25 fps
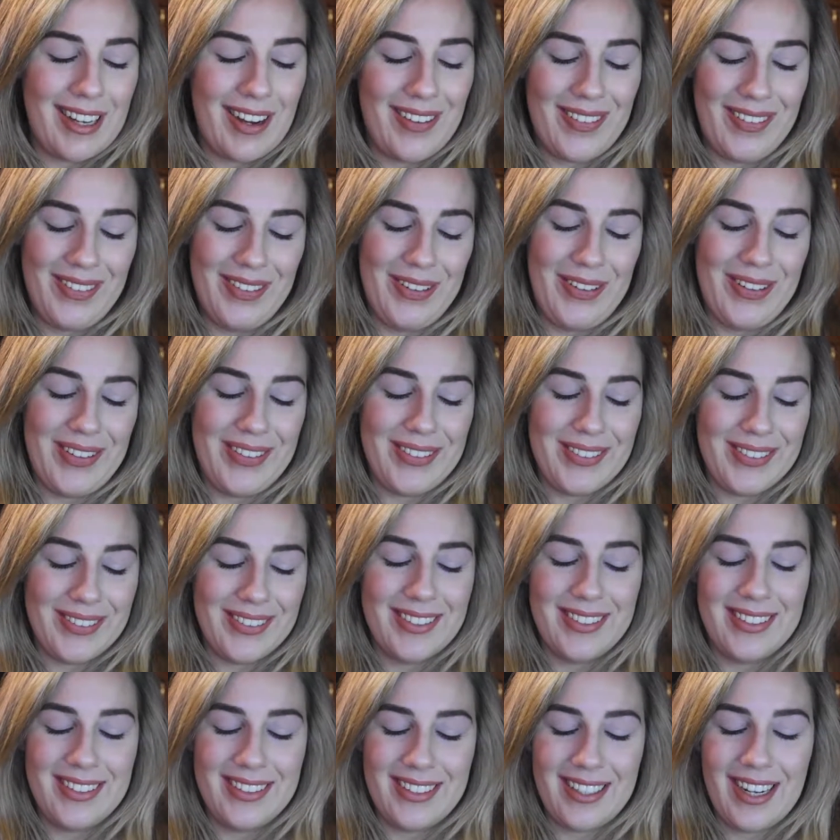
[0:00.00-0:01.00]
I don't know.
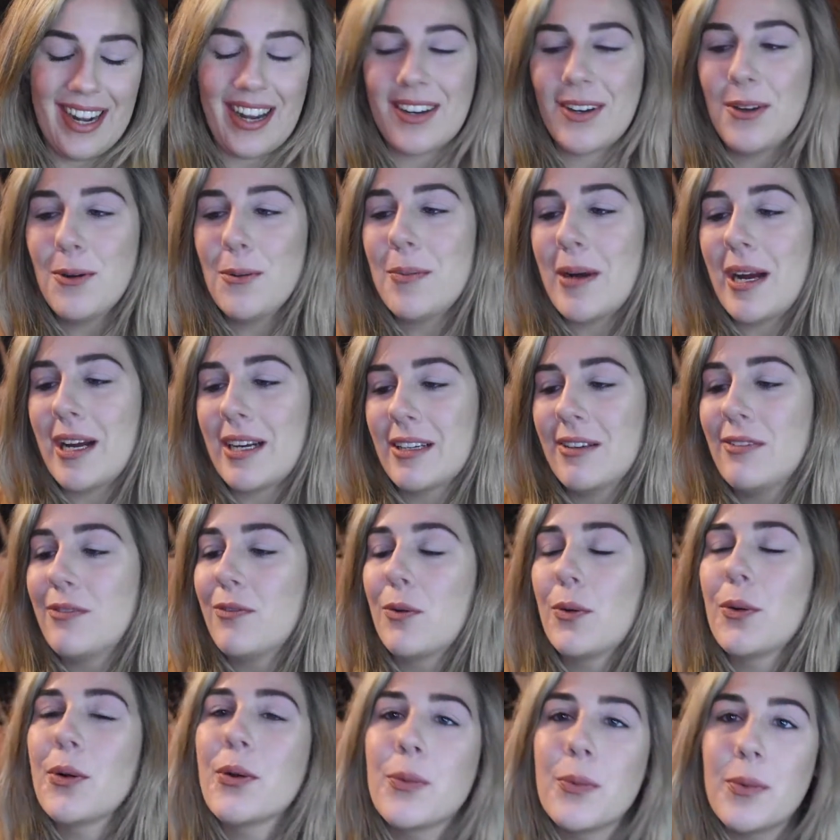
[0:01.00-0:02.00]
I go back and
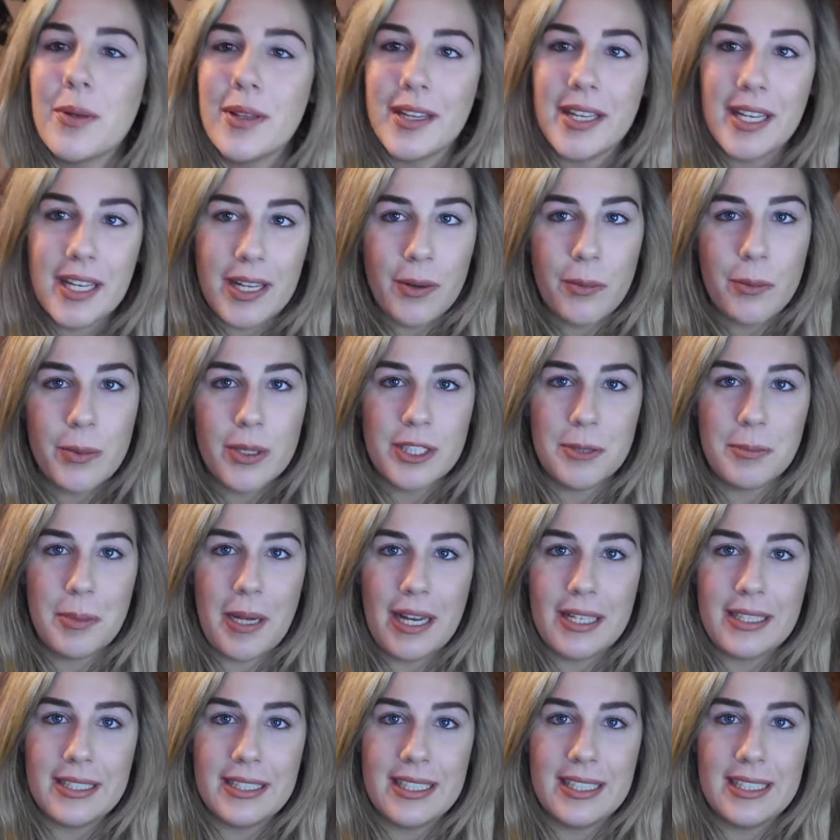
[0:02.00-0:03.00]
forth with like which
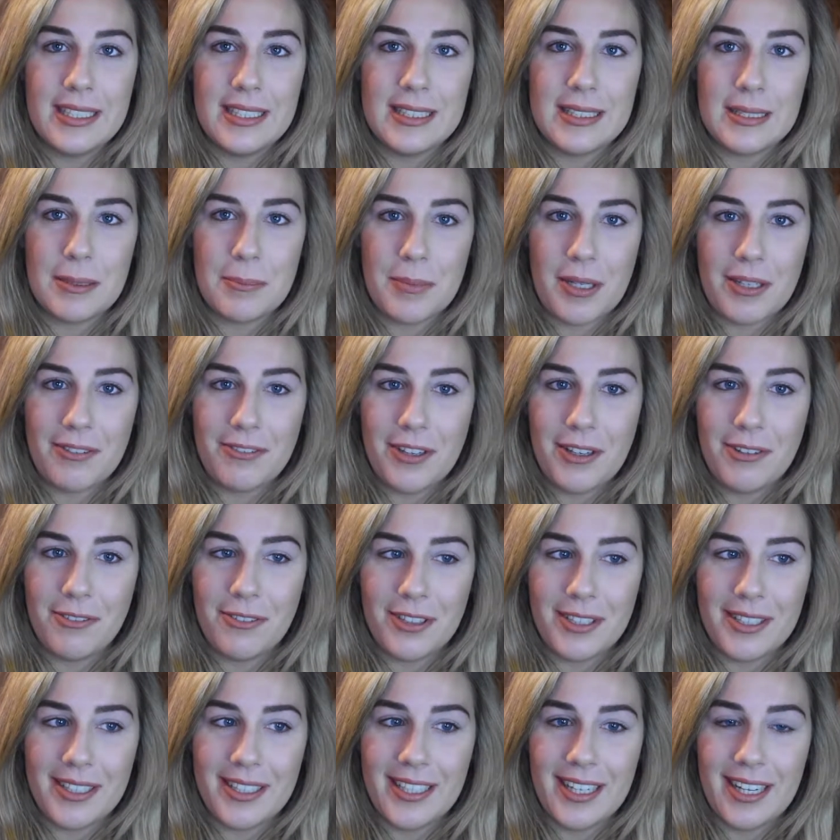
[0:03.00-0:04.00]
palette is my
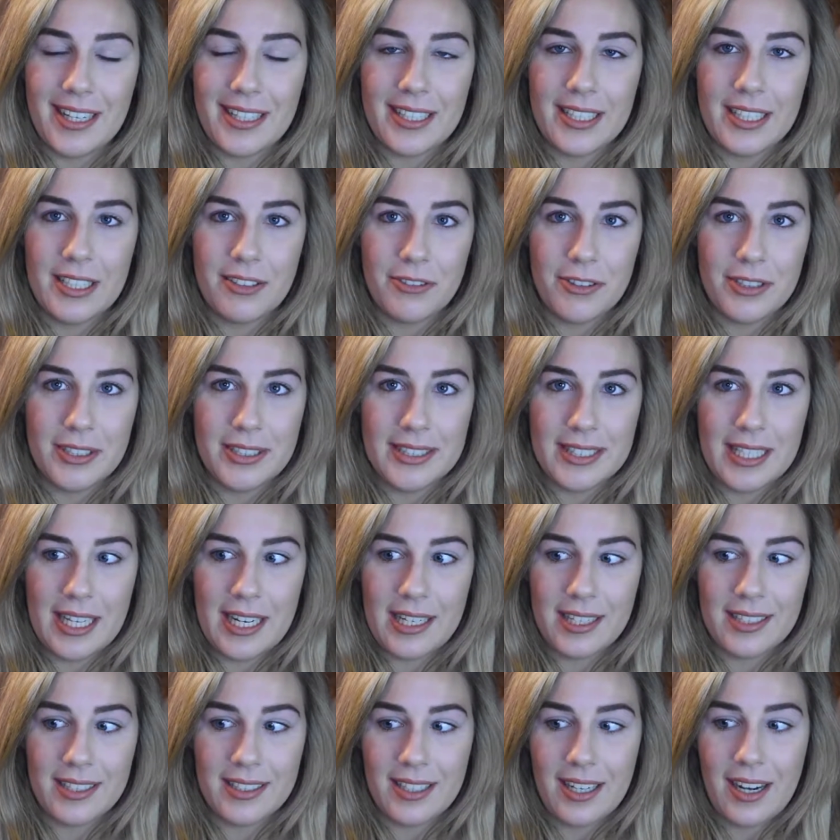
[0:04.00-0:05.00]
favorite. I can never
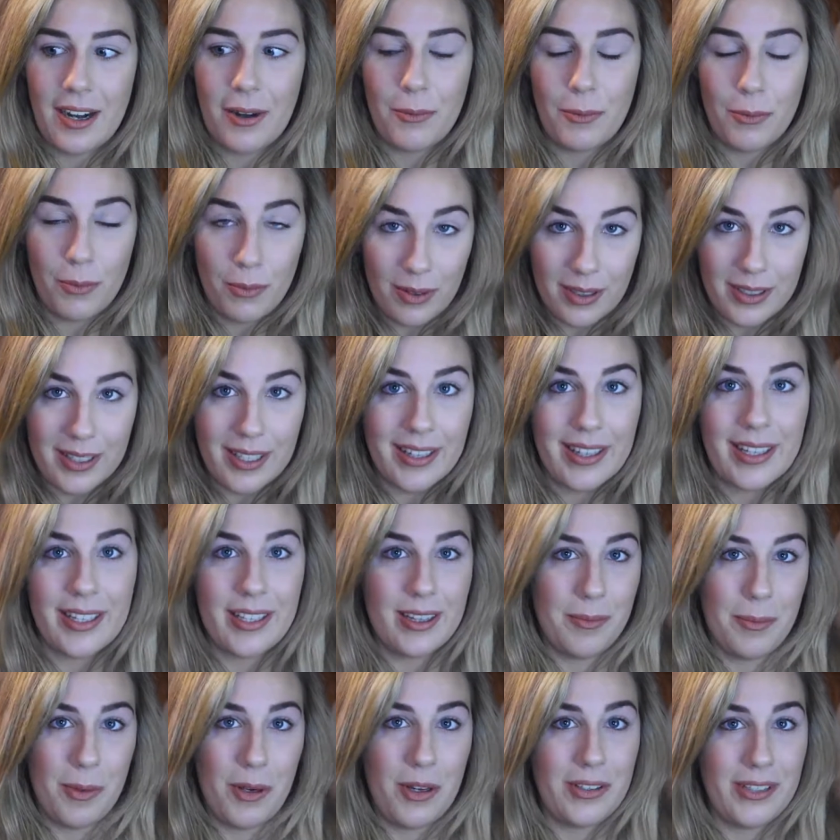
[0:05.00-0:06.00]
decide. I really like
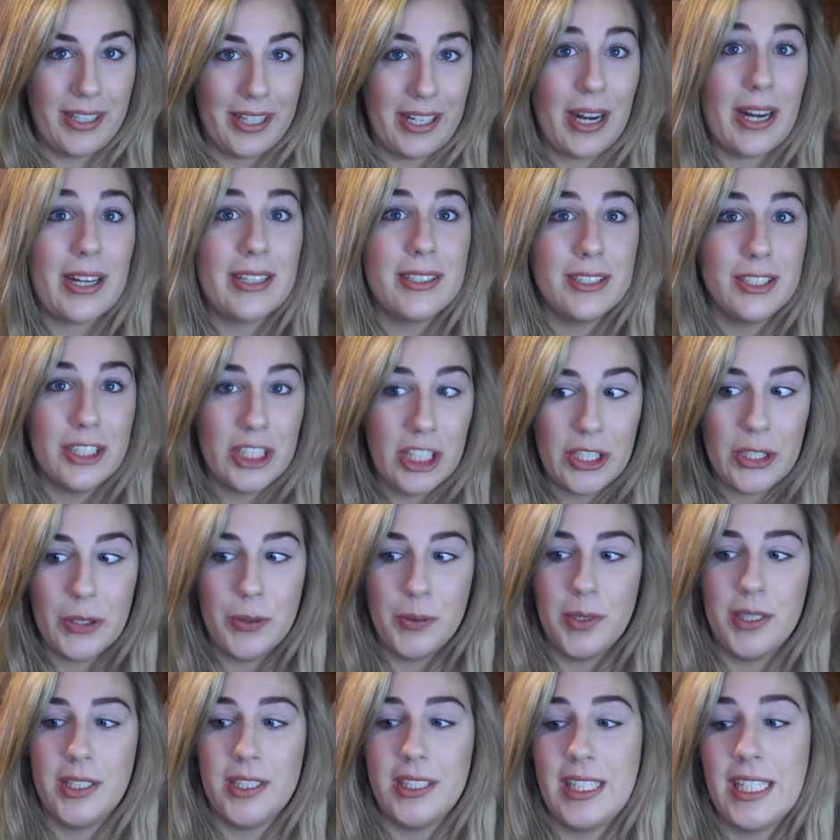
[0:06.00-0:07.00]
them all. Like I
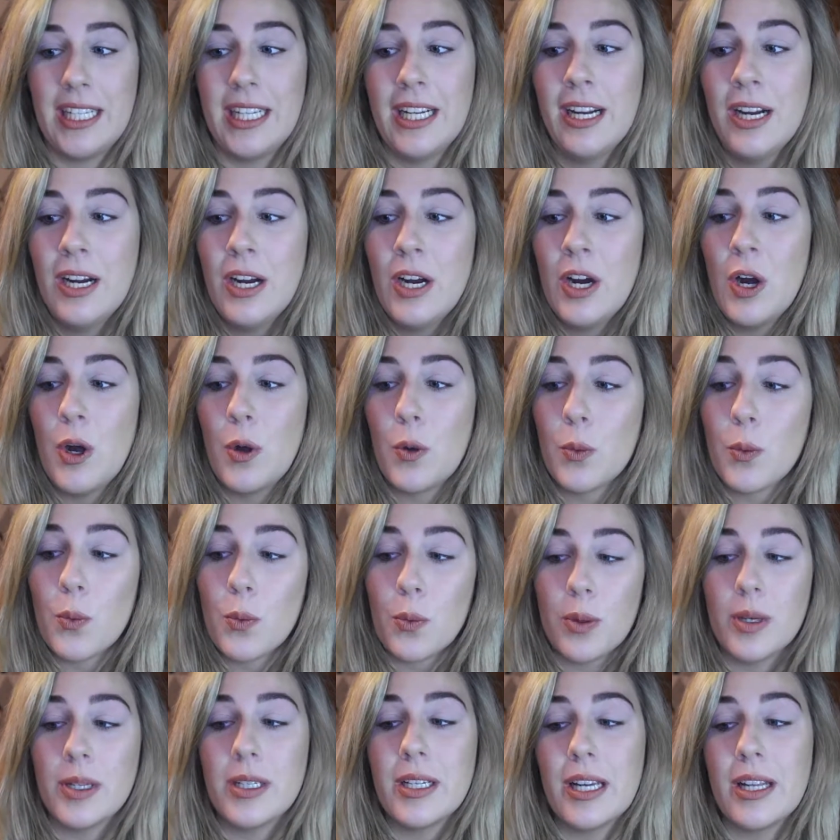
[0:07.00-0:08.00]
genuinely
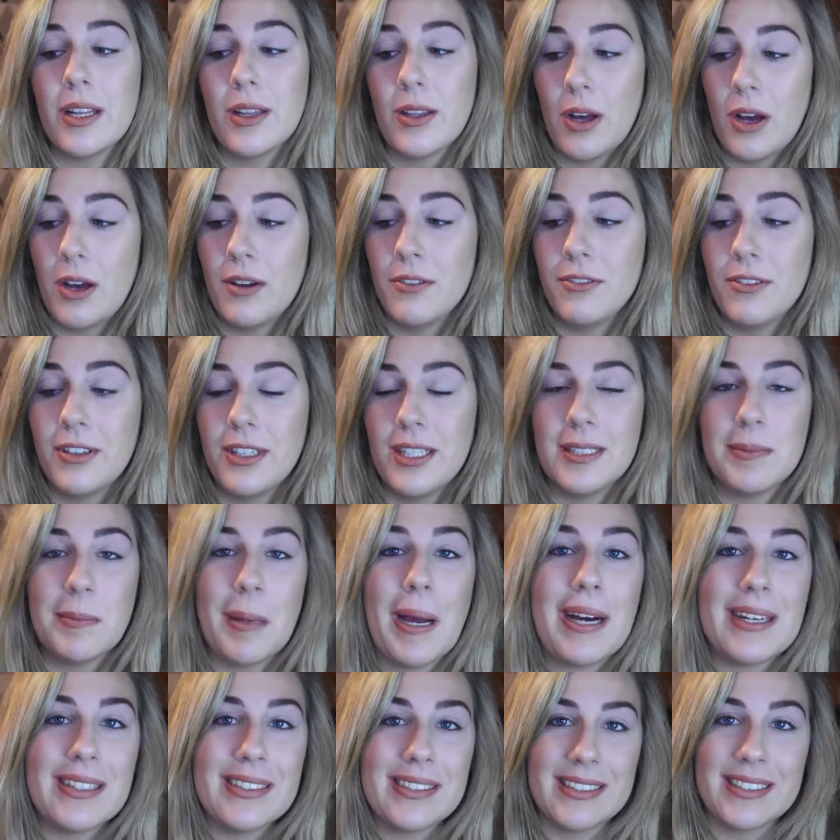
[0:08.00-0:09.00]
really love these
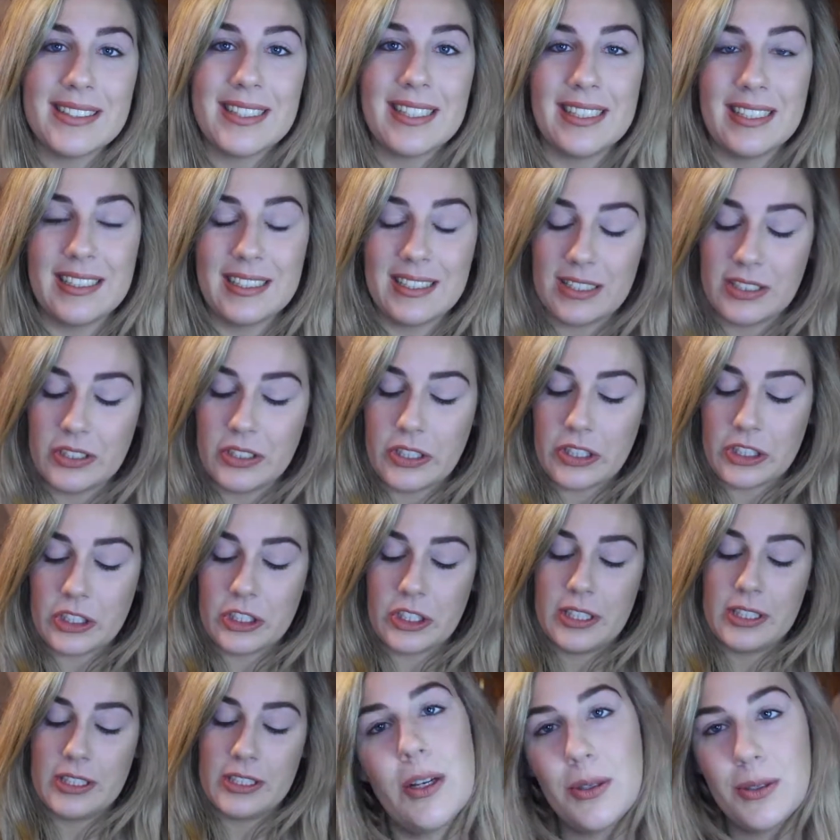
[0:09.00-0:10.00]
palettes in this
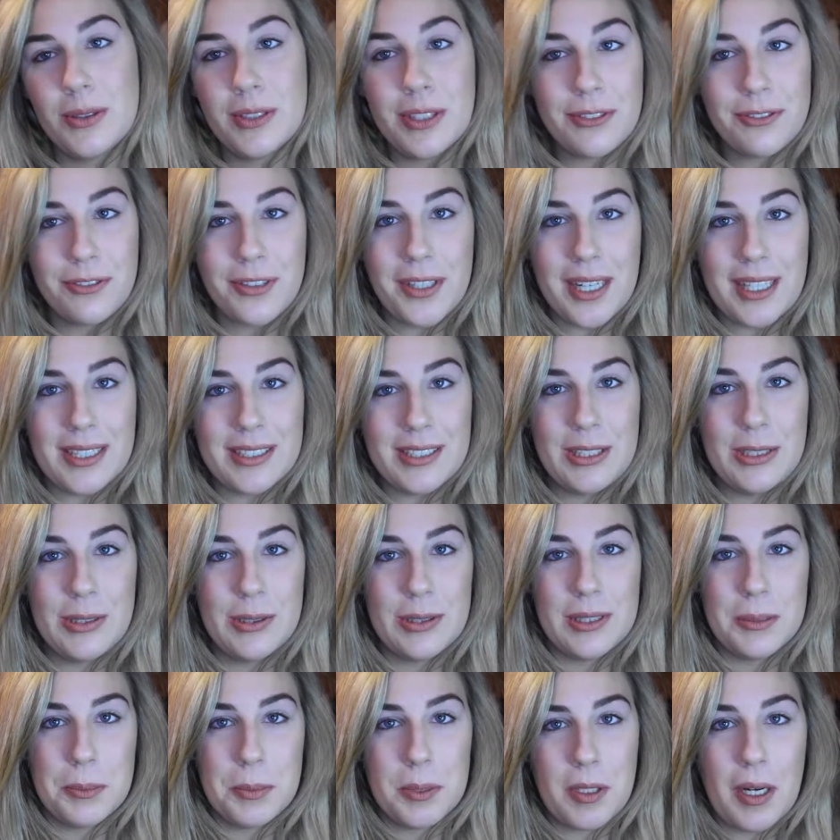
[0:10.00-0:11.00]
collection. So don't forget to
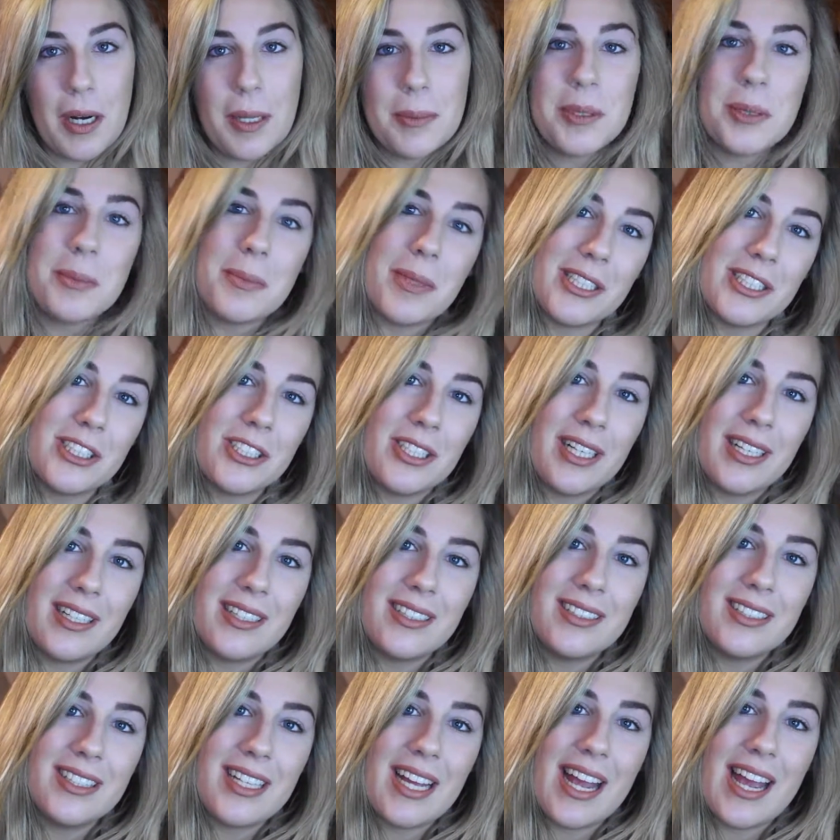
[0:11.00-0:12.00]
subscribe to my
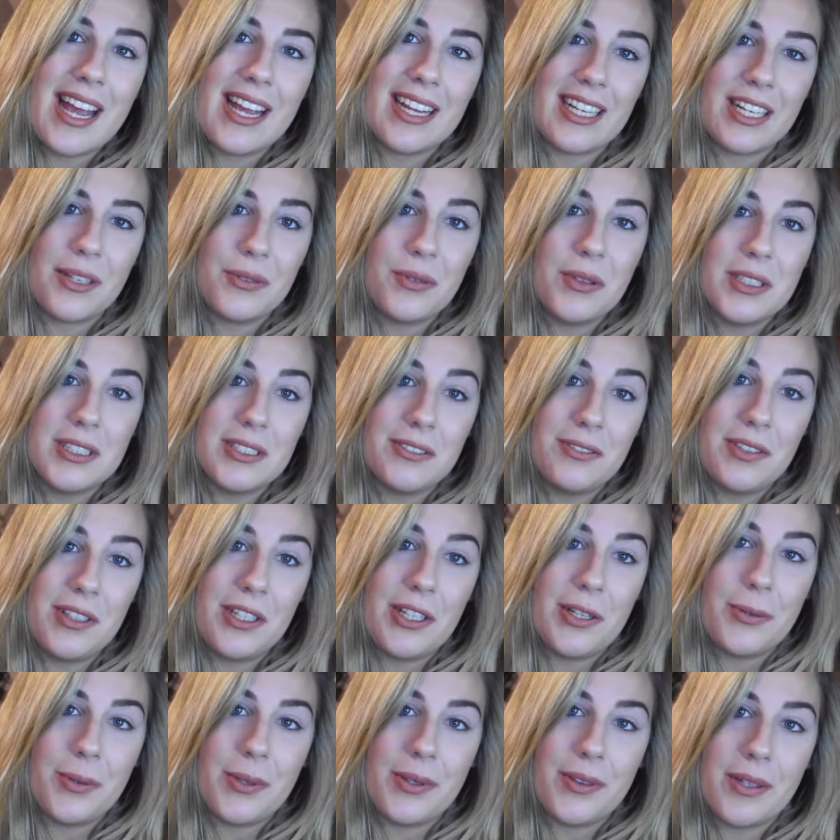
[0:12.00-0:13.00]
channel and give this
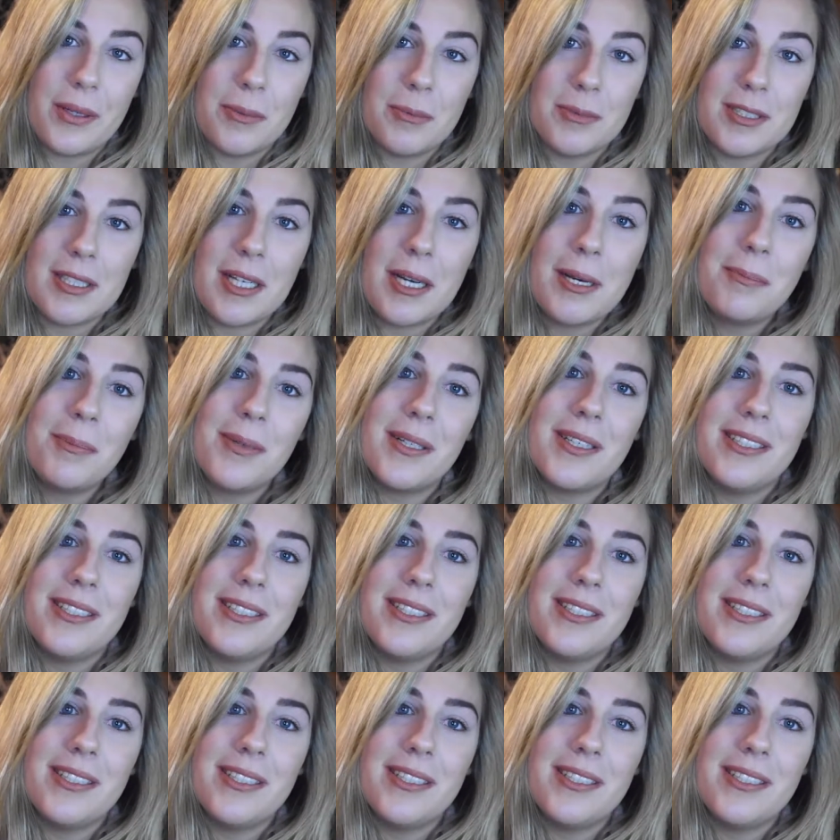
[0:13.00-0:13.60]
video a thumbs up.